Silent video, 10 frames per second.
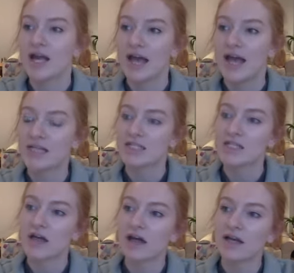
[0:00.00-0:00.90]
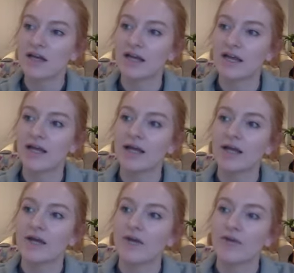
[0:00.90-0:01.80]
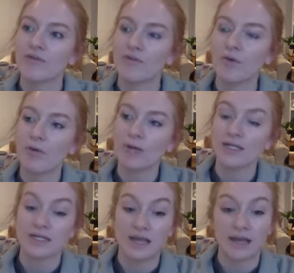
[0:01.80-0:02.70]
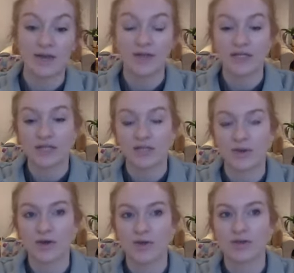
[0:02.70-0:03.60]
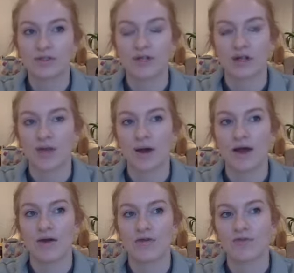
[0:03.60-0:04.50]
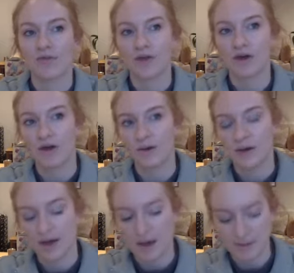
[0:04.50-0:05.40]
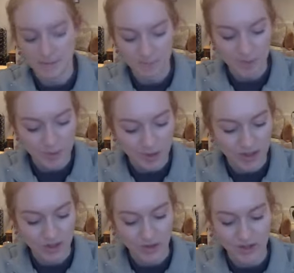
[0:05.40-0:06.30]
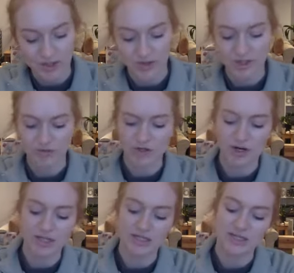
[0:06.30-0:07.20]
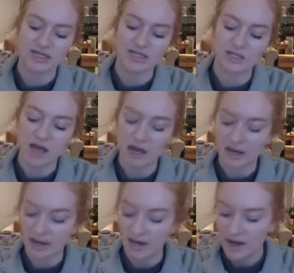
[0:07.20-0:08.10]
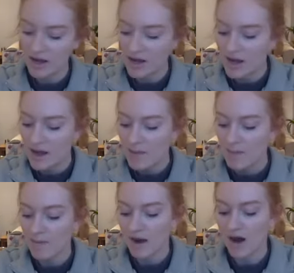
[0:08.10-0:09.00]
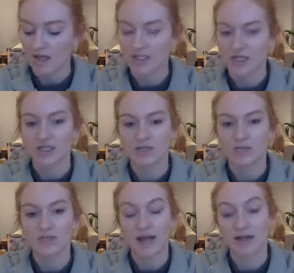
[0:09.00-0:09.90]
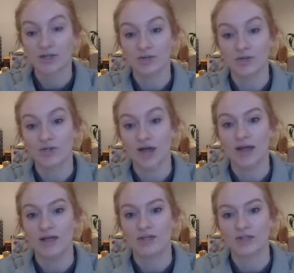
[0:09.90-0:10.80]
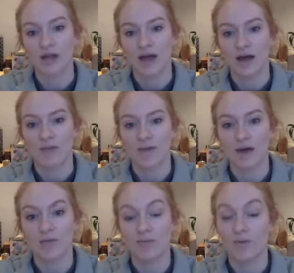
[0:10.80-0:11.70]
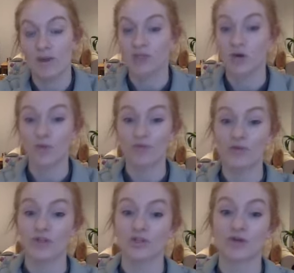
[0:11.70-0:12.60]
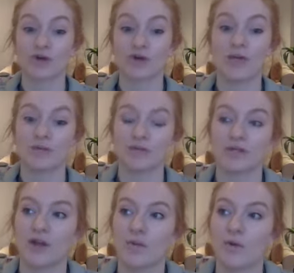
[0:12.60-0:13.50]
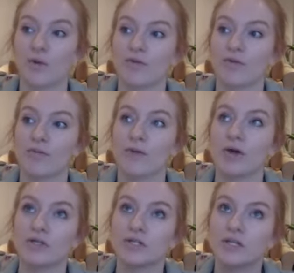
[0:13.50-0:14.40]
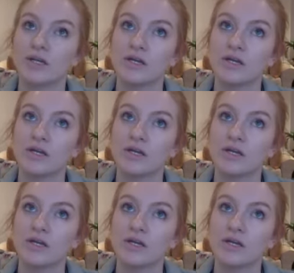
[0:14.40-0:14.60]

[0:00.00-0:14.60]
It's certainly, from what we see and the testimonials that come out of the people that join us on these retreats, is it certainly marks a substantial change, and is often described as, you know, one of the most